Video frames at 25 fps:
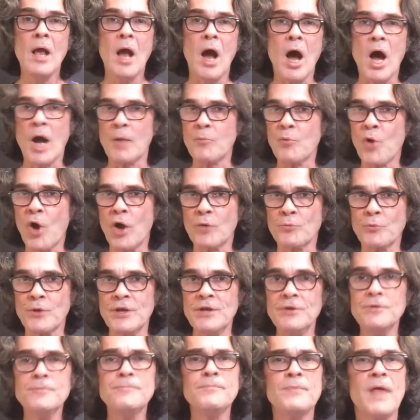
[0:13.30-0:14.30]
I'm Ron
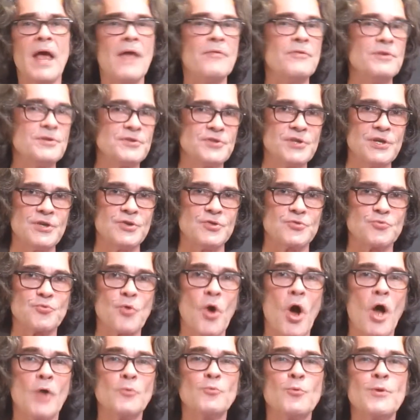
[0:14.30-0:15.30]
Reader, and this is
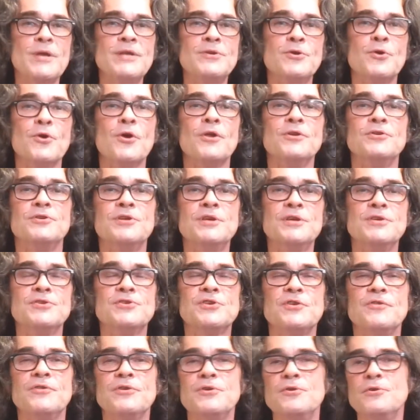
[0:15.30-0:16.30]
Ron Reader
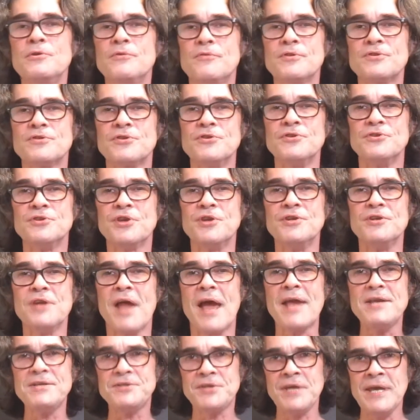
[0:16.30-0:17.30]
Digs the Universe, and
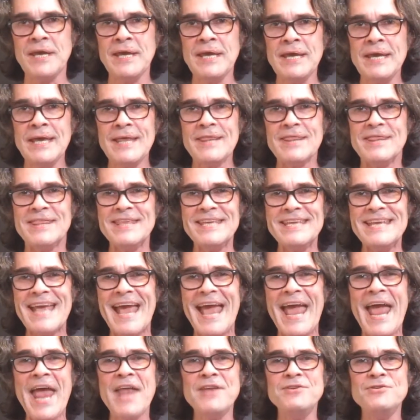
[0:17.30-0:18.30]
tonight, the
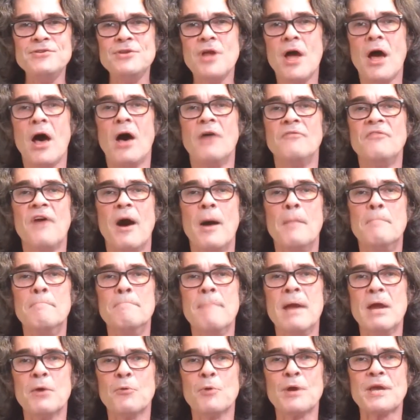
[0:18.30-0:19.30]
end of
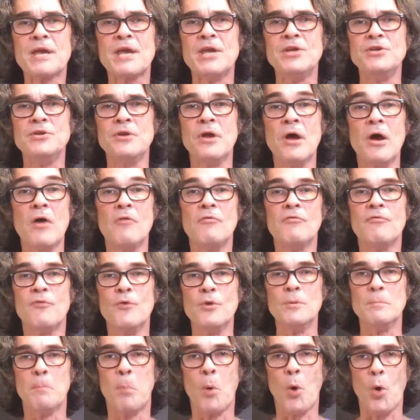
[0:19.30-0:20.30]
American
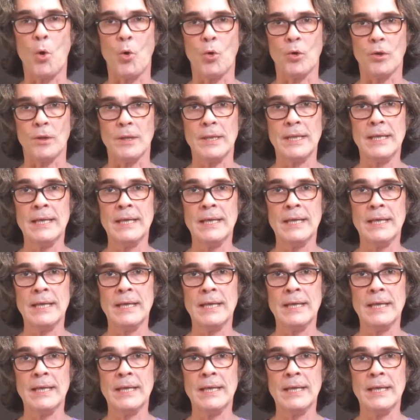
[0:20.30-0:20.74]
football.